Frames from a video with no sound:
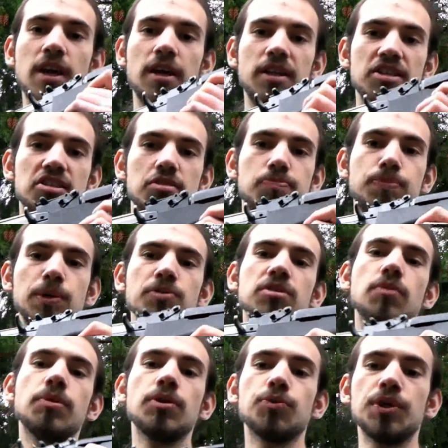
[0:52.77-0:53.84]
This is built to
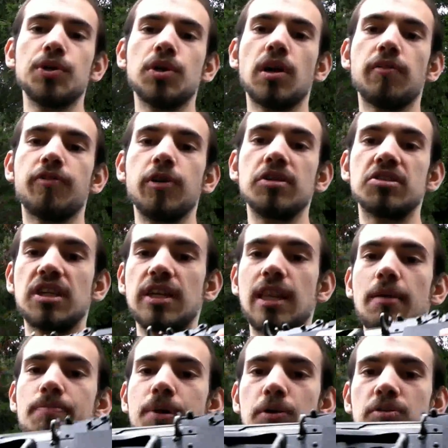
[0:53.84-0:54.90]
be a real gun first, and
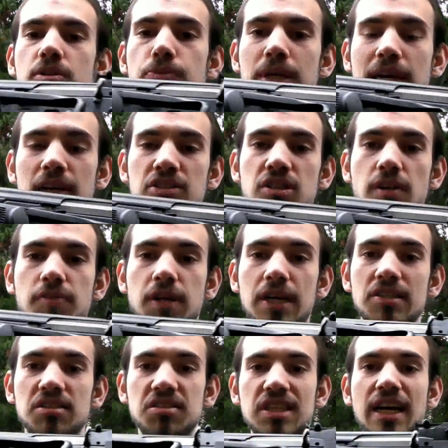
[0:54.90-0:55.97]
then built to be an airsoft gun
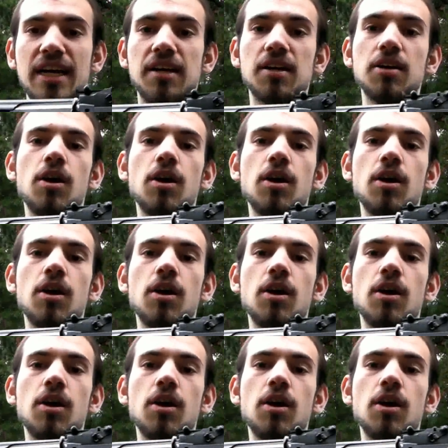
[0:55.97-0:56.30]
second.